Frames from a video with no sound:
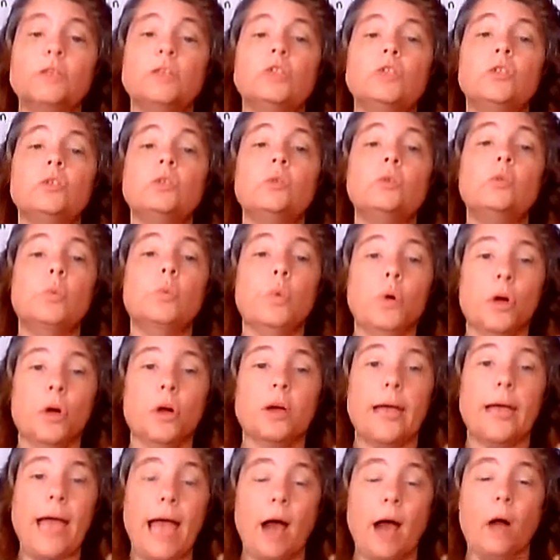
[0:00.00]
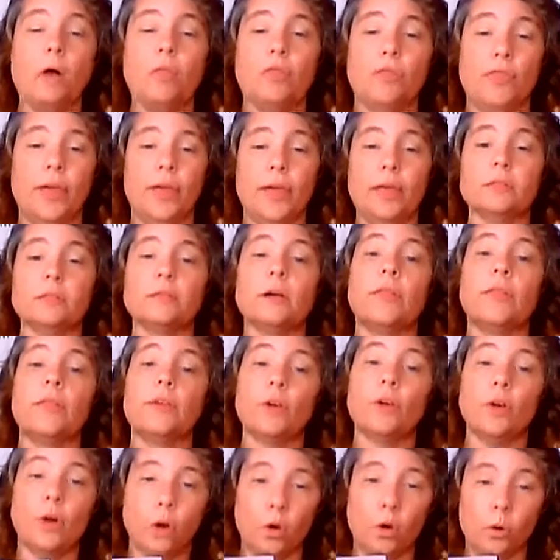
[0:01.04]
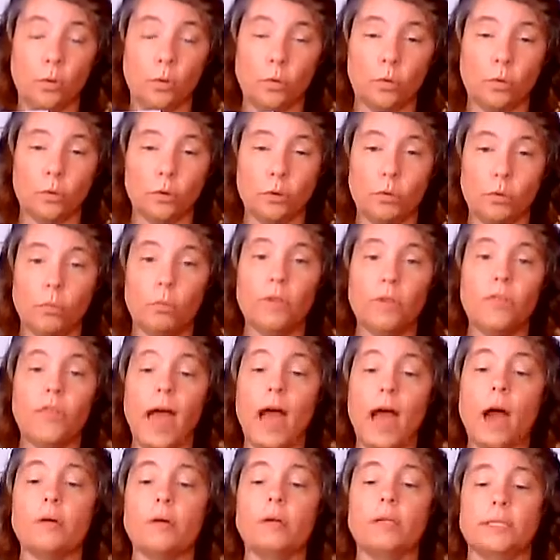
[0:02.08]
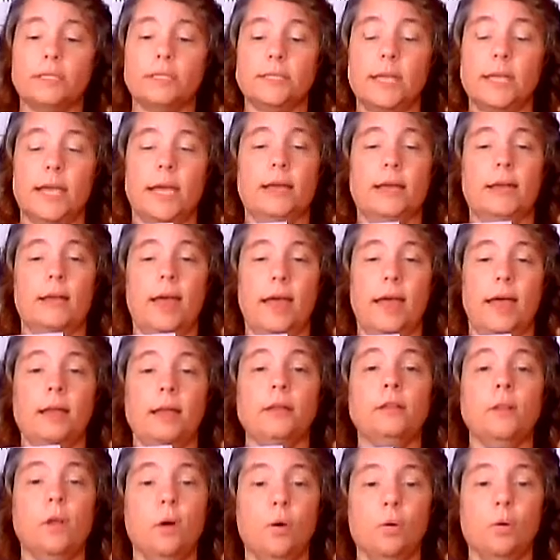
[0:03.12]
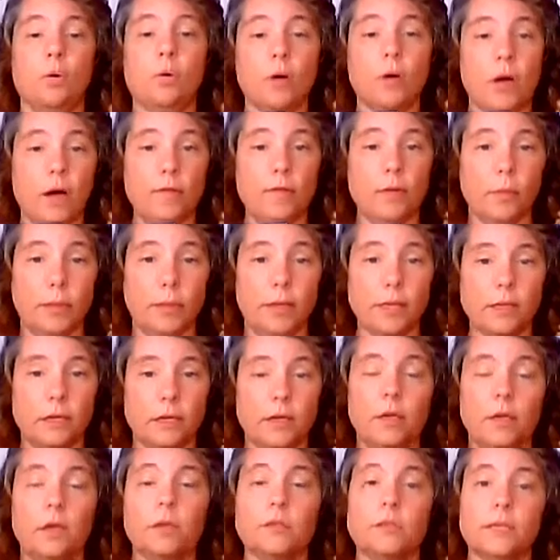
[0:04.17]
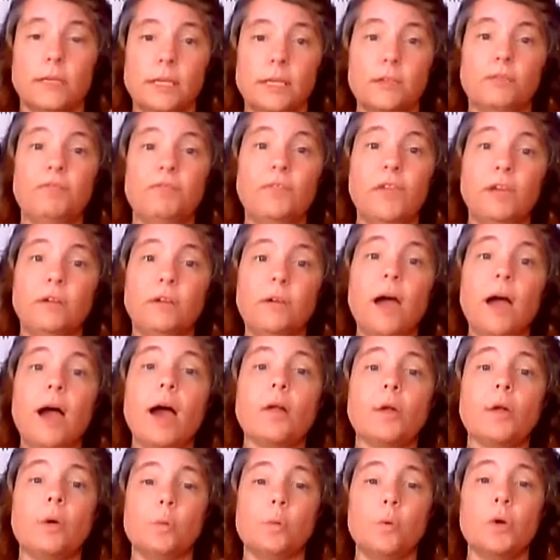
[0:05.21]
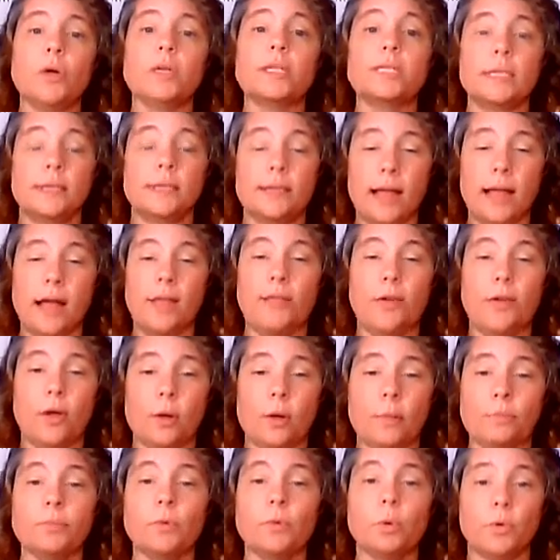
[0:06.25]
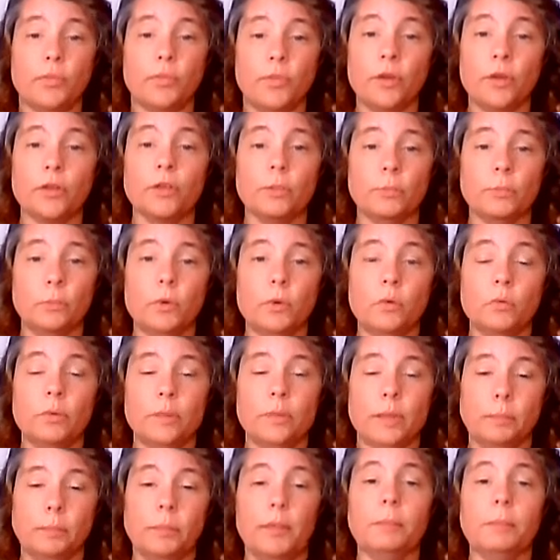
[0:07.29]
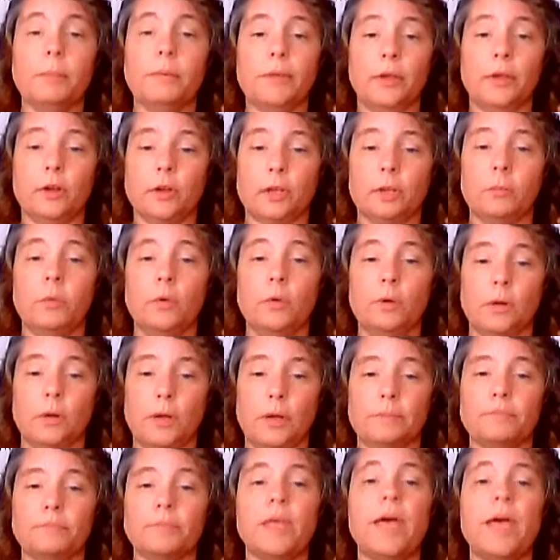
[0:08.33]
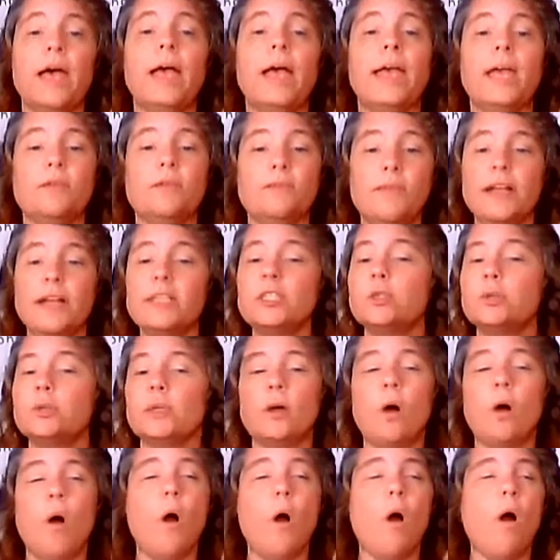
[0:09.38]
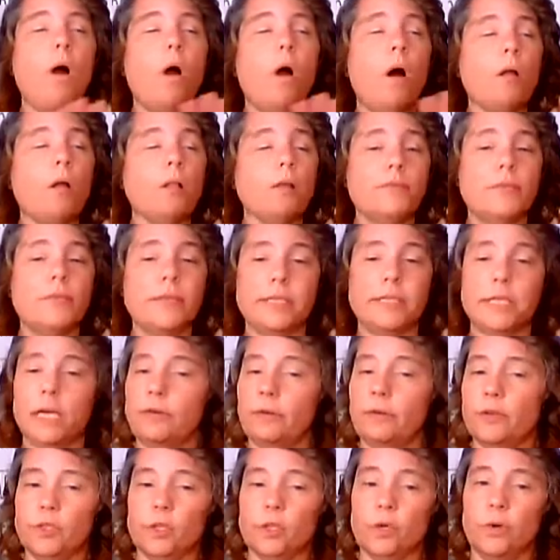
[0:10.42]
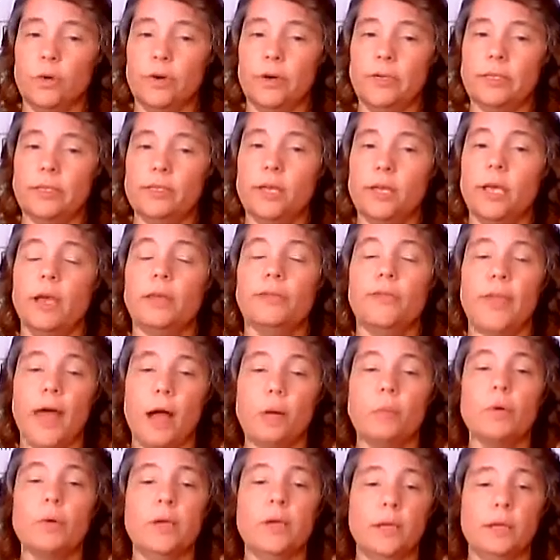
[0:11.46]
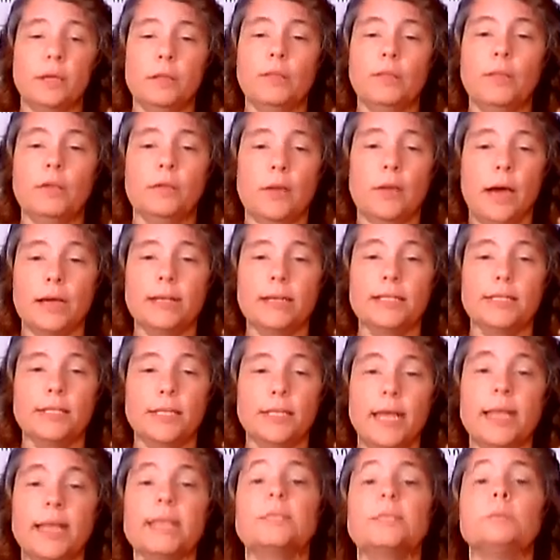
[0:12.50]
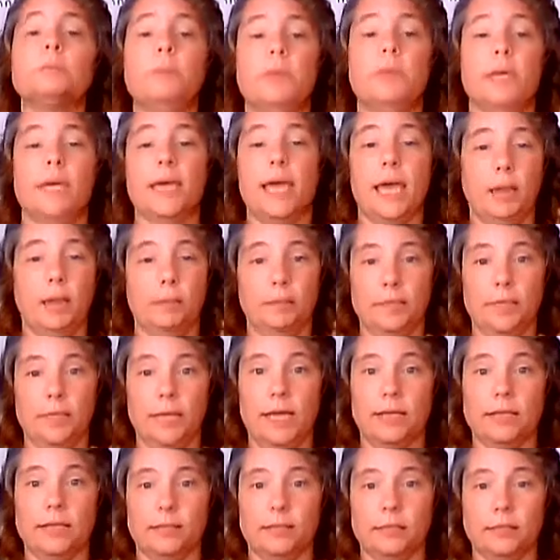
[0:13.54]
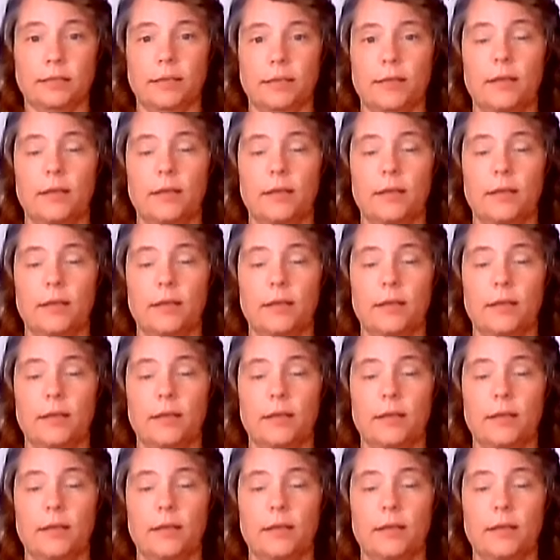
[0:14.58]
to work out things on their own without a state and local government. So they had to figure out how to work together with their community, with the people in their community. Eventually, all of the territories that were in the United States became states.